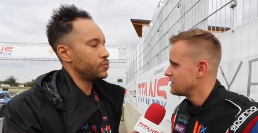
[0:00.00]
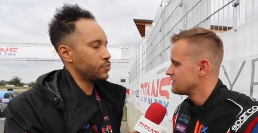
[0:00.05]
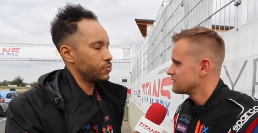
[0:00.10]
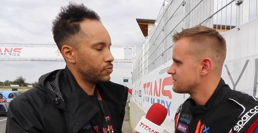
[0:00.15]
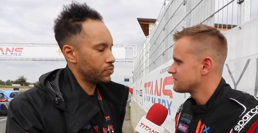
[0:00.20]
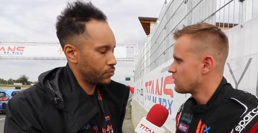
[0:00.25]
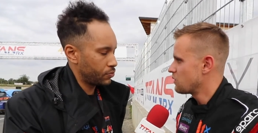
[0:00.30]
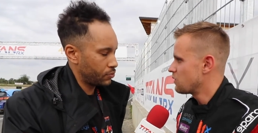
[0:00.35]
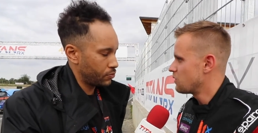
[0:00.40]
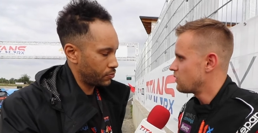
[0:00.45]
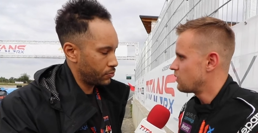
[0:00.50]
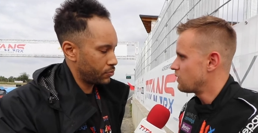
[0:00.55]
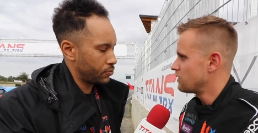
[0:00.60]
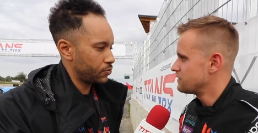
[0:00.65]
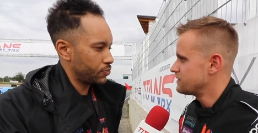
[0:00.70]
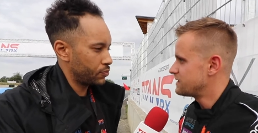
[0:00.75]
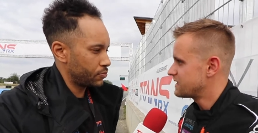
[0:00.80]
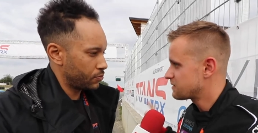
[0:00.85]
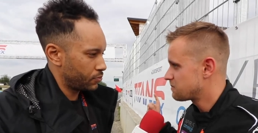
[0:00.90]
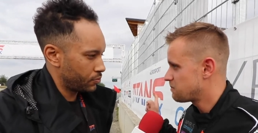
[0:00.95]
Speaker 1: So
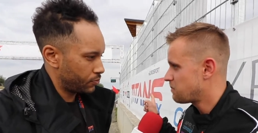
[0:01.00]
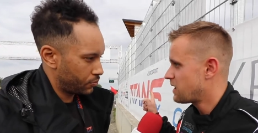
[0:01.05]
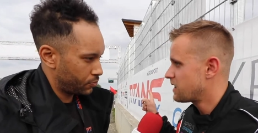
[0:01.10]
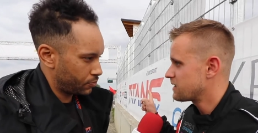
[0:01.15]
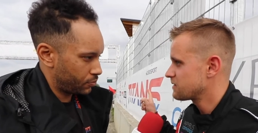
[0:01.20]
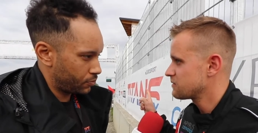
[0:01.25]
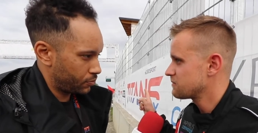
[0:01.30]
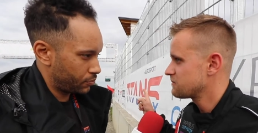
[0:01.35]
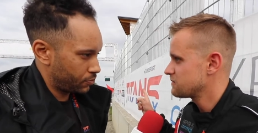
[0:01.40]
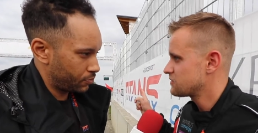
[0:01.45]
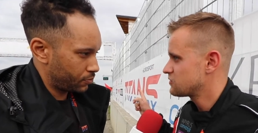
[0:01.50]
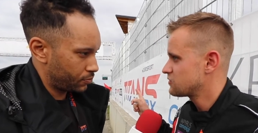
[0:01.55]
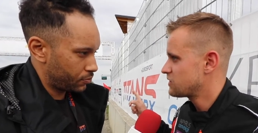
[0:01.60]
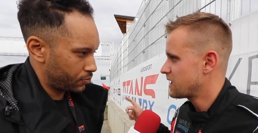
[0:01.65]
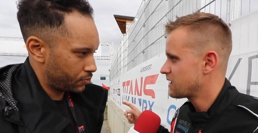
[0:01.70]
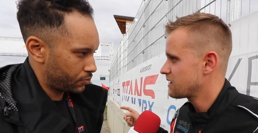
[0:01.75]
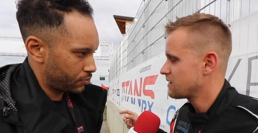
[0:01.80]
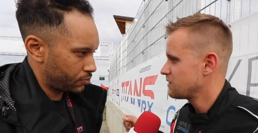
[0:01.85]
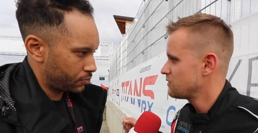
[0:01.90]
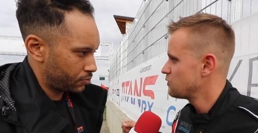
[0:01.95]
that part of the
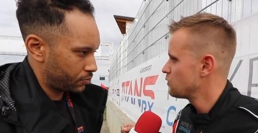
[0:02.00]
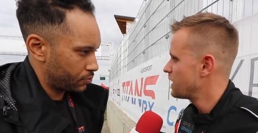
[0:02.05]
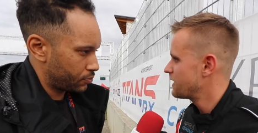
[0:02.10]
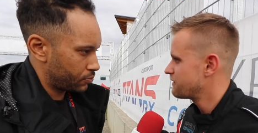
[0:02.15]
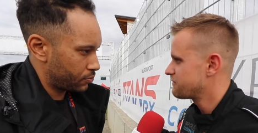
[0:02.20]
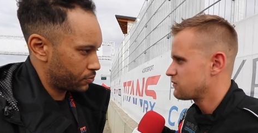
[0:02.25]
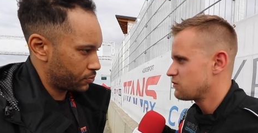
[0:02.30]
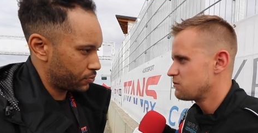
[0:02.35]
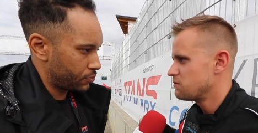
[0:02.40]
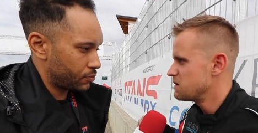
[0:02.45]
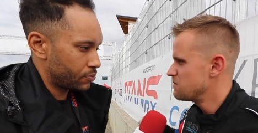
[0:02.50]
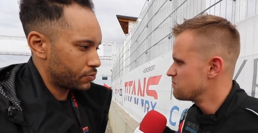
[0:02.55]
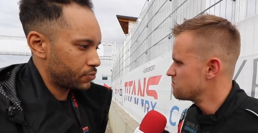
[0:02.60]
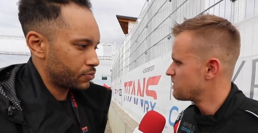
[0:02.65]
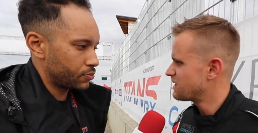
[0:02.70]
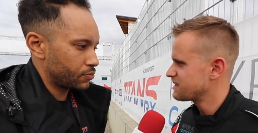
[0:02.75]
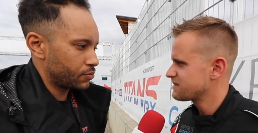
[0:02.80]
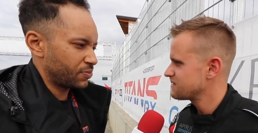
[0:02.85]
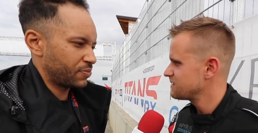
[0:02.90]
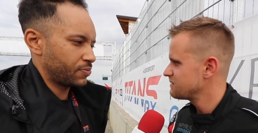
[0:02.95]
track you have to be
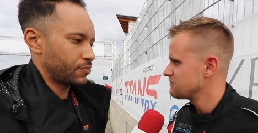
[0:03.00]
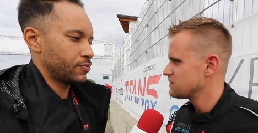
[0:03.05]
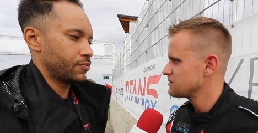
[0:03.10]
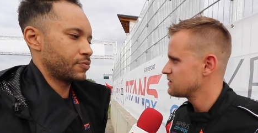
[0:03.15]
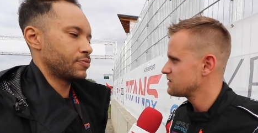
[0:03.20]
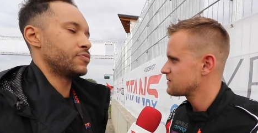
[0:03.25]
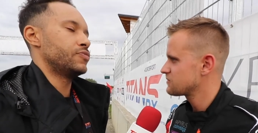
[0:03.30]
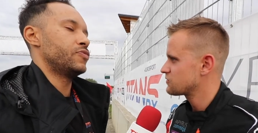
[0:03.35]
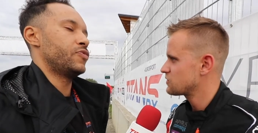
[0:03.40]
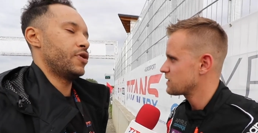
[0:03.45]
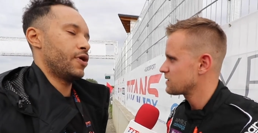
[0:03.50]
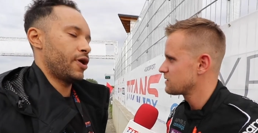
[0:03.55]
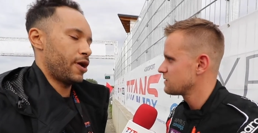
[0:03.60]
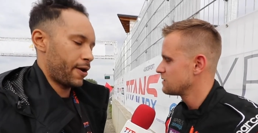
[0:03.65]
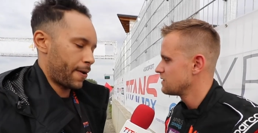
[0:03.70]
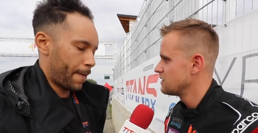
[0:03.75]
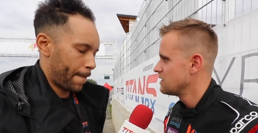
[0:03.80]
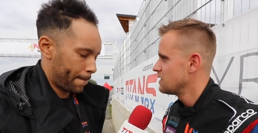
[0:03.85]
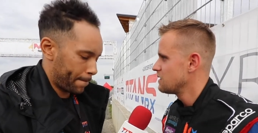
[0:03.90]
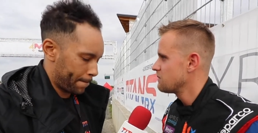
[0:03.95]
massive on the
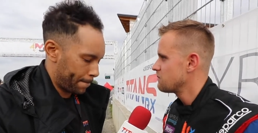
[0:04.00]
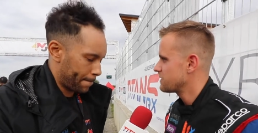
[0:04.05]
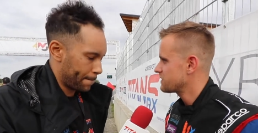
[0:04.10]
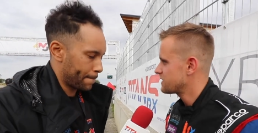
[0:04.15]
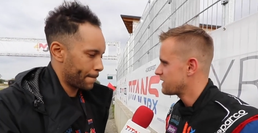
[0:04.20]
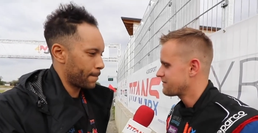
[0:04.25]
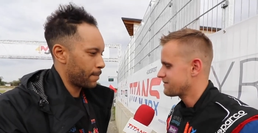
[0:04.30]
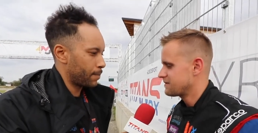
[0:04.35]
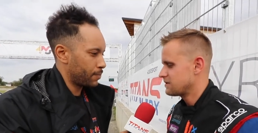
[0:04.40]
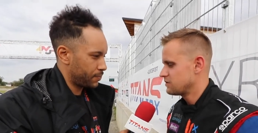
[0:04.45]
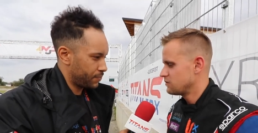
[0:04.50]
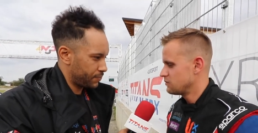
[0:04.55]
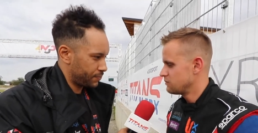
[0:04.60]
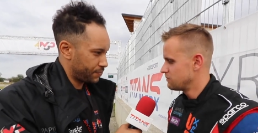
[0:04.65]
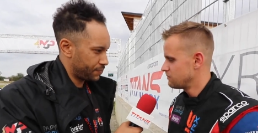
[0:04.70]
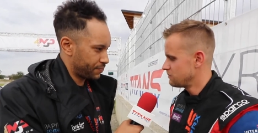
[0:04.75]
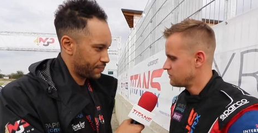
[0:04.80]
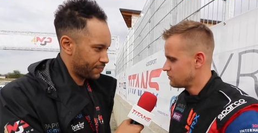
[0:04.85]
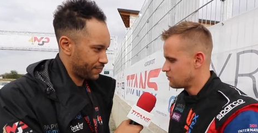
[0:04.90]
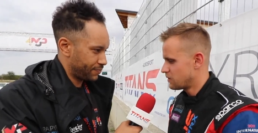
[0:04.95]
throttle, but after
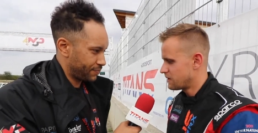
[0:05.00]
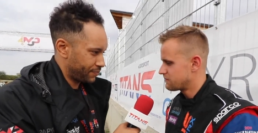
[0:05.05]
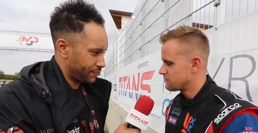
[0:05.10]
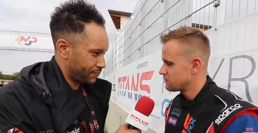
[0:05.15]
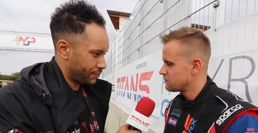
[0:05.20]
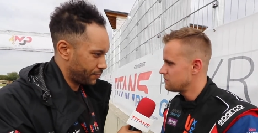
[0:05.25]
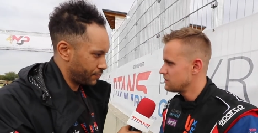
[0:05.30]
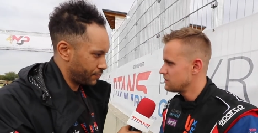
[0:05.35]
you you have to